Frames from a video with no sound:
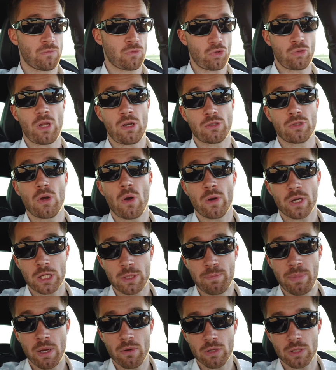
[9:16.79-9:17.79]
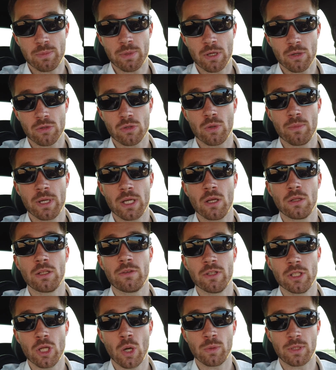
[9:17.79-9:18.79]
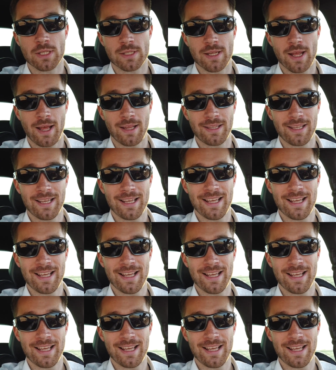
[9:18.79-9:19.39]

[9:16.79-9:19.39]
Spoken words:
So there's no experience because you may not even notice that.